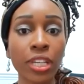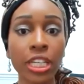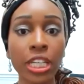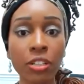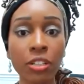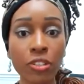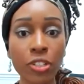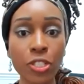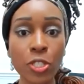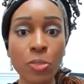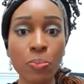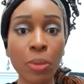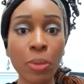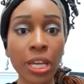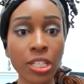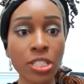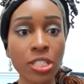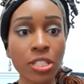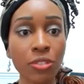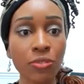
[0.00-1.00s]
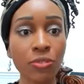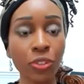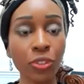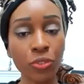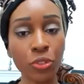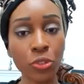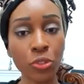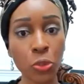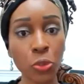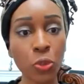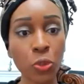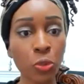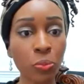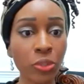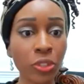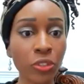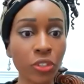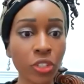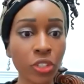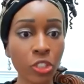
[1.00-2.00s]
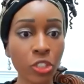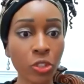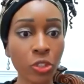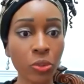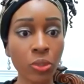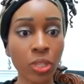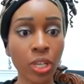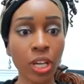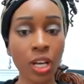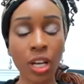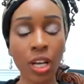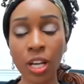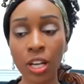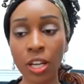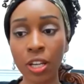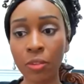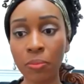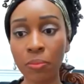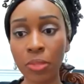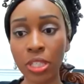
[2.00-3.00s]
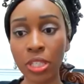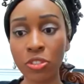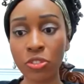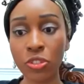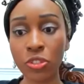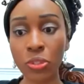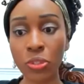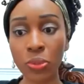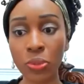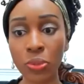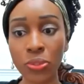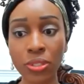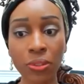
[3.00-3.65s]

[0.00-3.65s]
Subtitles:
irrespective of the trauma that you endure.